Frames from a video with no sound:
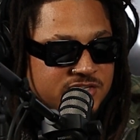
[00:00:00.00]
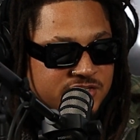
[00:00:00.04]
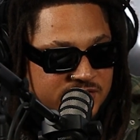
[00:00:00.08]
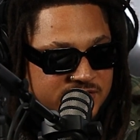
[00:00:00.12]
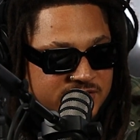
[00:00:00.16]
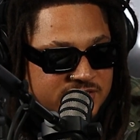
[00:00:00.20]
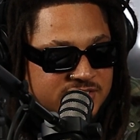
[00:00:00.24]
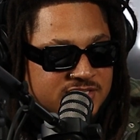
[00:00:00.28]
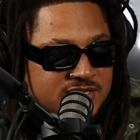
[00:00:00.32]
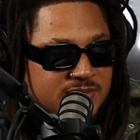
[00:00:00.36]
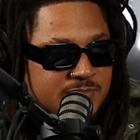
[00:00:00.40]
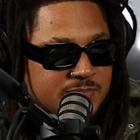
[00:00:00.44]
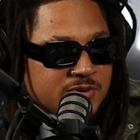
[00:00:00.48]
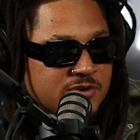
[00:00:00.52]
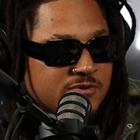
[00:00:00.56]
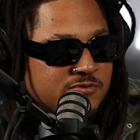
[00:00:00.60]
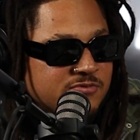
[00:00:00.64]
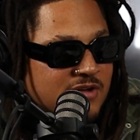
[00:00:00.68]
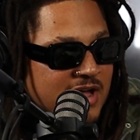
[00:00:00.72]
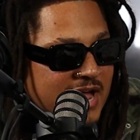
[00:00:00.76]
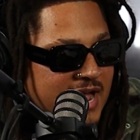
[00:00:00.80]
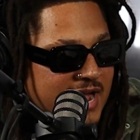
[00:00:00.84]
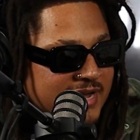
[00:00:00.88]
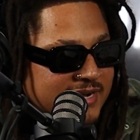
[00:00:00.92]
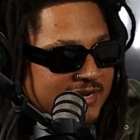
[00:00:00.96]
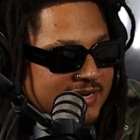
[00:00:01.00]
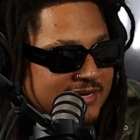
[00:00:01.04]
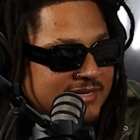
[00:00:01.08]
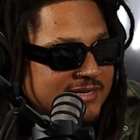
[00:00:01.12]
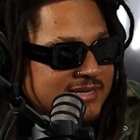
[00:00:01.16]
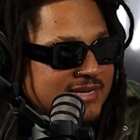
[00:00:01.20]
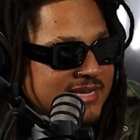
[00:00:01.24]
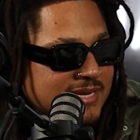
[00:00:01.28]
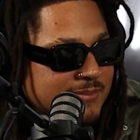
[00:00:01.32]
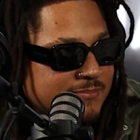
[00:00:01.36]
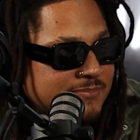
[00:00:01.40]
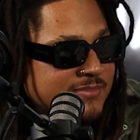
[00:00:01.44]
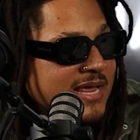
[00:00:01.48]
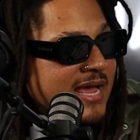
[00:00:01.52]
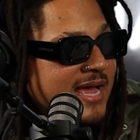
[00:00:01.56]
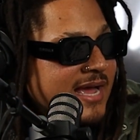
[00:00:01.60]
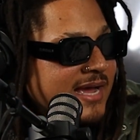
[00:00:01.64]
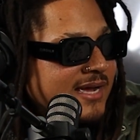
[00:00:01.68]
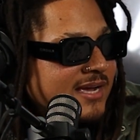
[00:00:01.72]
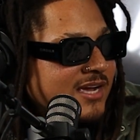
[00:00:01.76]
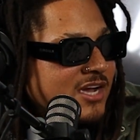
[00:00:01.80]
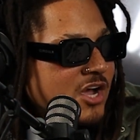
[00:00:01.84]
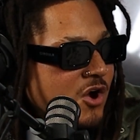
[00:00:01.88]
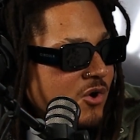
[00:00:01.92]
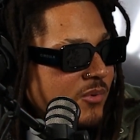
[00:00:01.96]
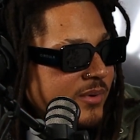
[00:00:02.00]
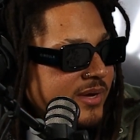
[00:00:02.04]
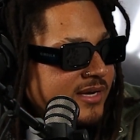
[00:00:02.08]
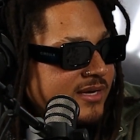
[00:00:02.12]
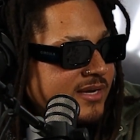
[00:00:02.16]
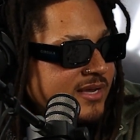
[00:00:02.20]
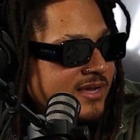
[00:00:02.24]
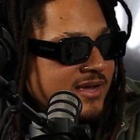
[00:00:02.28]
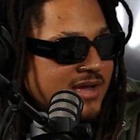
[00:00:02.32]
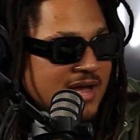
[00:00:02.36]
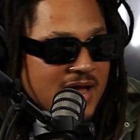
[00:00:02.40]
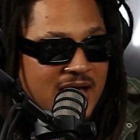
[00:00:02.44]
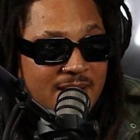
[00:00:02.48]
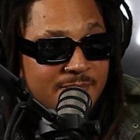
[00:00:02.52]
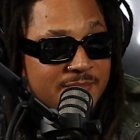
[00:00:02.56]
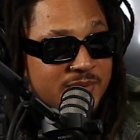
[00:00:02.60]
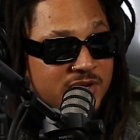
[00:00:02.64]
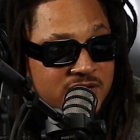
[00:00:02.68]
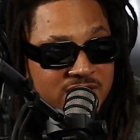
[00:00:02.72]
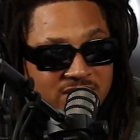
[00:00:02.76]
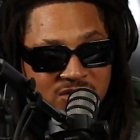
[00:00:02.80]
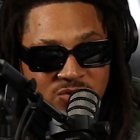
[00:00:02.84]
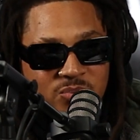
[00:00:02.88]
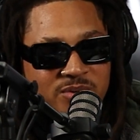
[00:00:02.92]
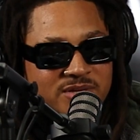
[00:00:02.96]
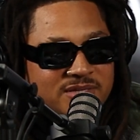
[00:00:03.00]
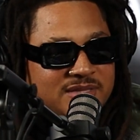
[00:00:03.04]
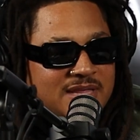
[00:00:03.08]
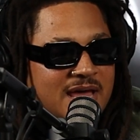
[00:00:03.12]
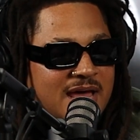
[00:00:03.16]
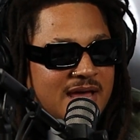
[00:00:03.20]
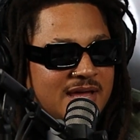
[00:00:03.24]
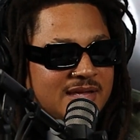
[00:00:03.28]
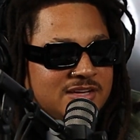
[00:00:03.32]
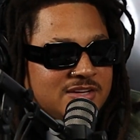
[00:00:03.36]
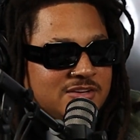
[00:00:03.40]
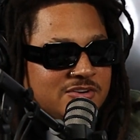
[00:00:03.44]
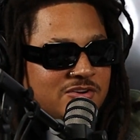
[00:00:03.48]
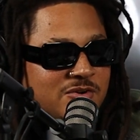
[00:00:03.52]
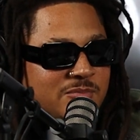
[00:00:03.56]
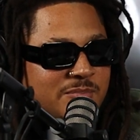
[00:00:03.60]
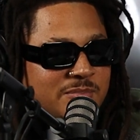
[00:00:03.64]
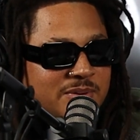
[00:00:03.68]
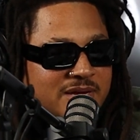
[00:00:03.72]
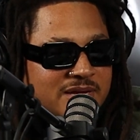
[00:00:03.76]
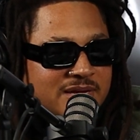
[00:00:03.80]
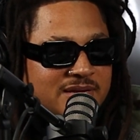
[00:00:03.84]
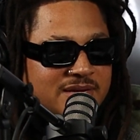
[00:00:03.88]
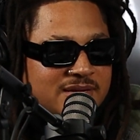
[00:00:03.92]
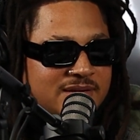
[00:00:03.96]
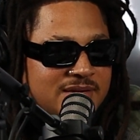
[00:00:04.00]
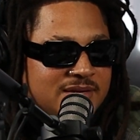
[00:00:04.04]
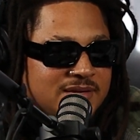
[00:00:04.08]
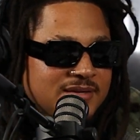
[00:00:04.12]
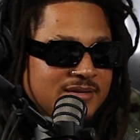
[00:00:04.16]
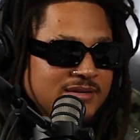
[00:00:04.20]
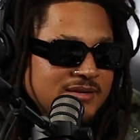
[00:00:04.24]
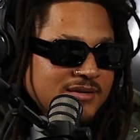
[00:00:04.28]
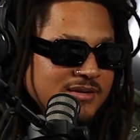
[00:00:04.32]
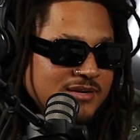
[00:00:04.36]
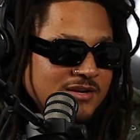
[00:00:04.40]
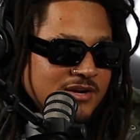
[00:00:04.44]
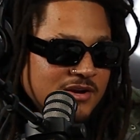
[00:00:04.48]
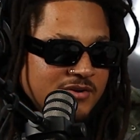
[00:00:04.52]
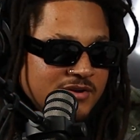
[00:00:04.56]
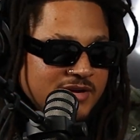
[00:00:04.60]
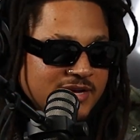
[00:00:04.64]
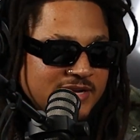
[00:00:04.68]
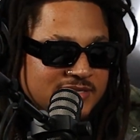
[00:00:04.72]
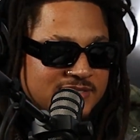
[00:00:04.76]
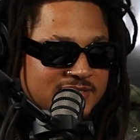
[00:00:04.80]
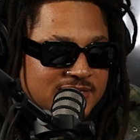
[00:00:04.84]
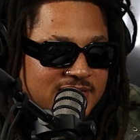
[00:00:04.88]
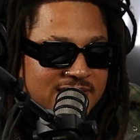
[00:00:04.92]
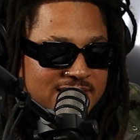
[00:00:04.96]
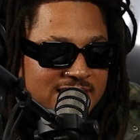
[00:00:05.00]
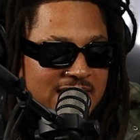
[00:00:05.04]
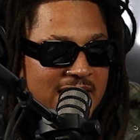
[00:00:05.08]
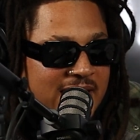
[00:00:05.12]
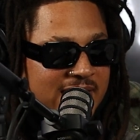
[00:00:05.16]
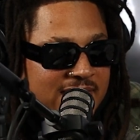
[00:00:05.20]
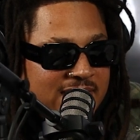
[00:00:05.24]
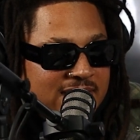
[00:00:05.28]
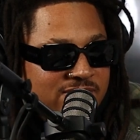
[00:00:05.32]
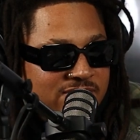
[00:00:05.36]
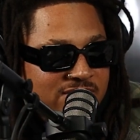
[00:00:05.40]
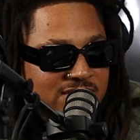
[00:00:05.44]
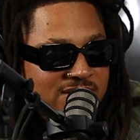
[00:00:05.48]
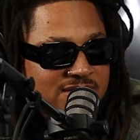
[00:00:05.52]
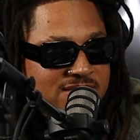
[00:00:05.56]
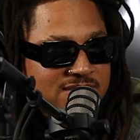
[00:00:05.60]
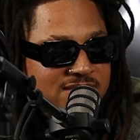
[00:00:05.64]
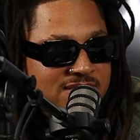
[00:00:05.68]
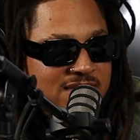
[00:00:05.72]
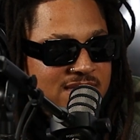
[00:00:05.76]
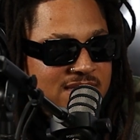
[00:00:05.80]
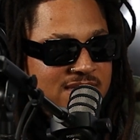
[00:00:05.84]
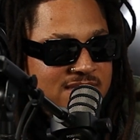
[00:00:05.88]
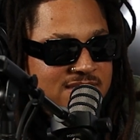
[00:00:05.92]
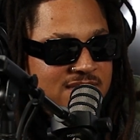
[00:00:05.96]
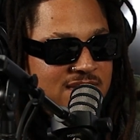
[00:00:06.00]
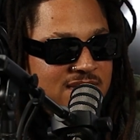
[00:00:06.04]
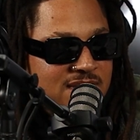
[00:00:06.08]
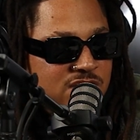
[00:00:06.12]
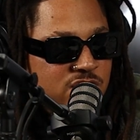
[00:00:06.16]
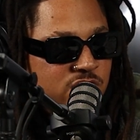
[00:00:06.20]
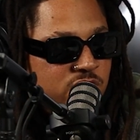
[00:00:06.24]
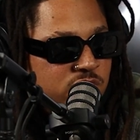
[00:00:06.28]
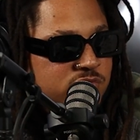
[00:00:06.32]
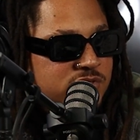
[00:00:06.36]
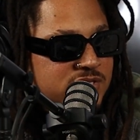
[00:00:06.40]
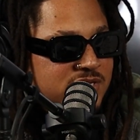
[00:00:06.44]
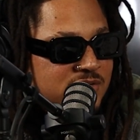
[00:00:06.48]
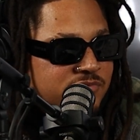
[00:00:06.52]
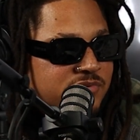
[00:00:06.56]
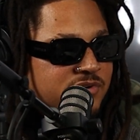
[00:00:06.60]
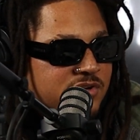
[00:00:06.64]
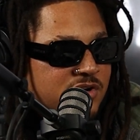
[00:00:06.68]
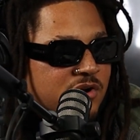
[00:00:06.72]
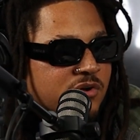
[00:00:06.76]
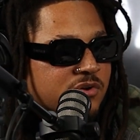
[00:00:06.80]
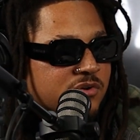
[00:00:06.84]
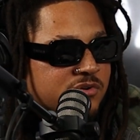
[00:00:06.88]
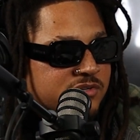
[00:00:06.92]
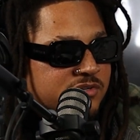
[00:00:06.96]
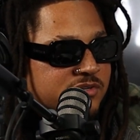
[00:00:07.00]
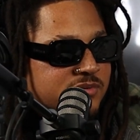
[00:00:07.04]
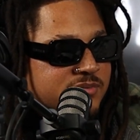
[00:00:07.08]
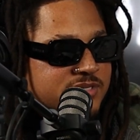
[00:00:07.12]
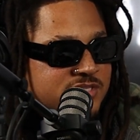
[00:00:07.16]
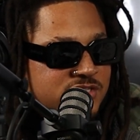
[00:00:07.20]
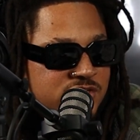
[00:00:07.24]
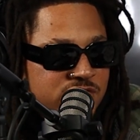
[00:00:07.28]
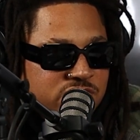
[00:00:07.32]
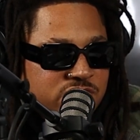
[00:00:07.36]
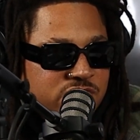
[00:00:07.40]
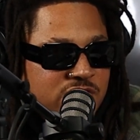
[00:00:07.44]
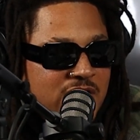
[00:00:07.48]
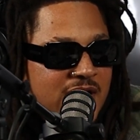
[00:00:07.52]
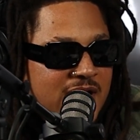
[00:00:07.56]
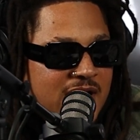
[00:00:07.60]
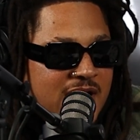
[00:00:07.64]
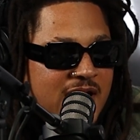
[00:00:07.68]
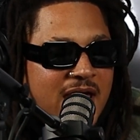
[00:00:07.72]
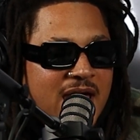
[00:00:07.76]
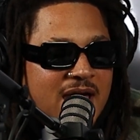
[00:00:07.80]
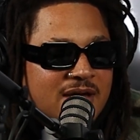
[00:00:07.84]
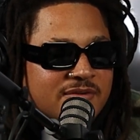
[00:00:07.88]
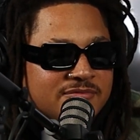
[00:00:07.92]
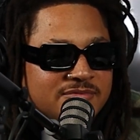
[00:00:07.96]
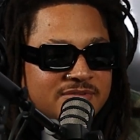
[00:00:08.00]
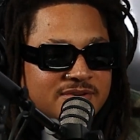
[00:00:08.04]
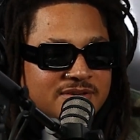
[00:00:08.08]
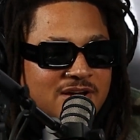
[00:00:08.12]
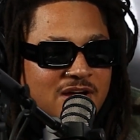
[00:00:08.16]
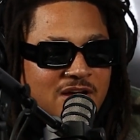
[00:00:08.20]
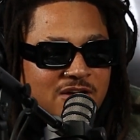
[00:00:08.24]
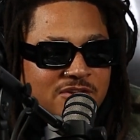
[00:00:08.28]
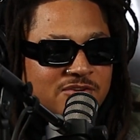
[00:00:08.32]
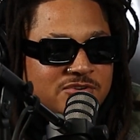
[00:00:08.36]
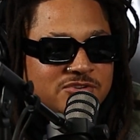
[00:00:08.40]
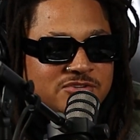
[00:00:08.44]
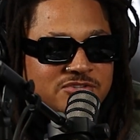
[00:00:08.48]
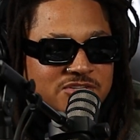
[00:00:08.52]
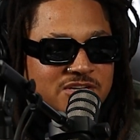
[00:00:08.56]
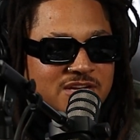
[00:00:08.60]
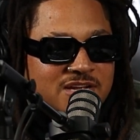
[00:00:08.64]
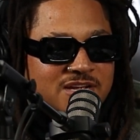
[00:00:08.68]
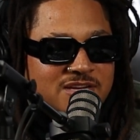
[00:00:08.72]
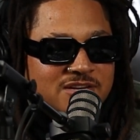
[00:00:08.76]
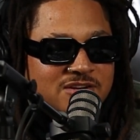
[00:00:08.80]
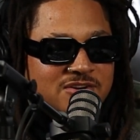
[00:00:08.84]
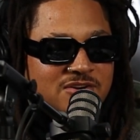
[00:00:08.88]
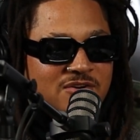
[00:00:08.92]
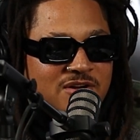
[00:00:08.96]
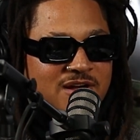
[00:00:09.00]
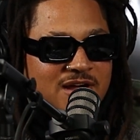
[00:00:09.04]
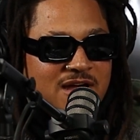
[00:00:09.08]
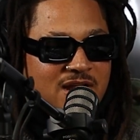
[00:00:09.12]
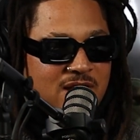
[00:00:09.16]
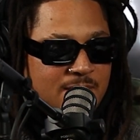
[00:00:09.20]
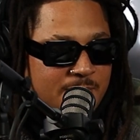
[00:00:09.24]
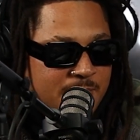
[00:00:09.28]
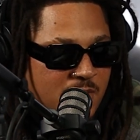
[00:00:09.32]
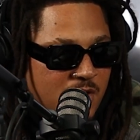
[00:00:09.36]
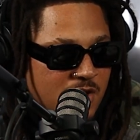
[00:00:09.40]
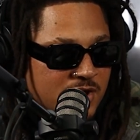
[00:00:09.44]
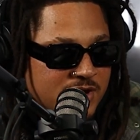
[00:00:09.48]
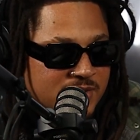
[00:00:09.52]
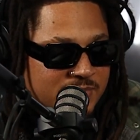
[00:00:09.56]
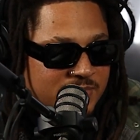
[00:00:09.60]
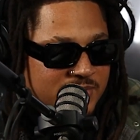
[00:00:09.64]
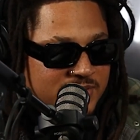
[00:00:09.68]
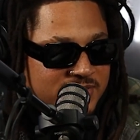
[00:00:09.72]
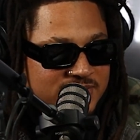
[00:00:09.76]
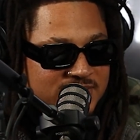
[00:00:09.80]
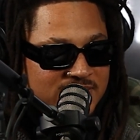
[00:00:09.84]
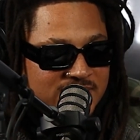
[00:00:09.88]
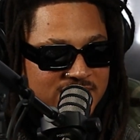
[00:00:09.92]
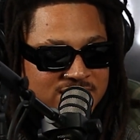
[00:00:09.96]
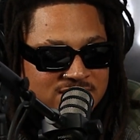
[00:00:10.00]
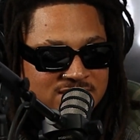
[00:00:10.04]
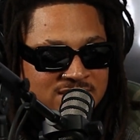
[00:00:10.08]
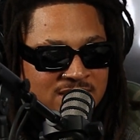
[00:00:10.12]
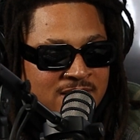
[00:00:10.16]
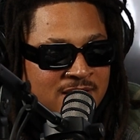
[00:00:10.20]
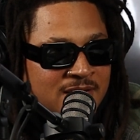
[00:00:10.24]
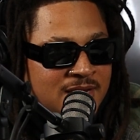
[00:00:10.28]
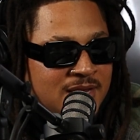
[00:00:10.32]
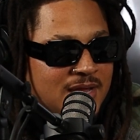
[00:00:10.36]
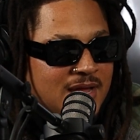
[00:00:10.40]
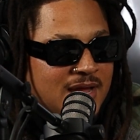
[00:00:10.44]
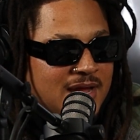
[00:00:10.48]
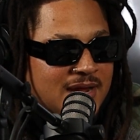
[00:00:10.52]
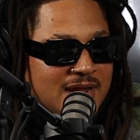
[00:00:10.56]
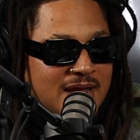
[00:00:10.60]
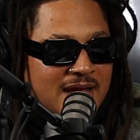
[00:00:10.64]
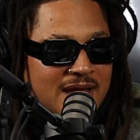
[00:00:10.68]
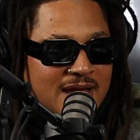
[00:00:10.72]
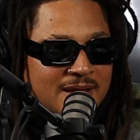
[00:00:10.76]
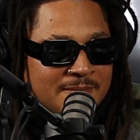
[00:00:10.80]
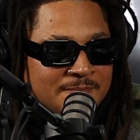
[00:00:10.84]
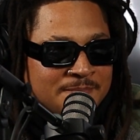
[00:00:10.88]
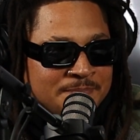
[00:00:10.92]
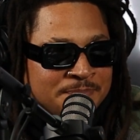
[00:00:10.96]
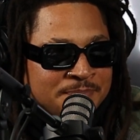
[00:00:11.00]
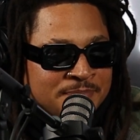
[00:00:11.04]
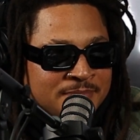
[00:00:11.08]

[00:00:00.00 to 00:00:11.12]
just to provide and keep that going. I'm good with that, you know, but you know, it that even is a little difficult. You know? So you got to have other shit. You know, I got a party business. I got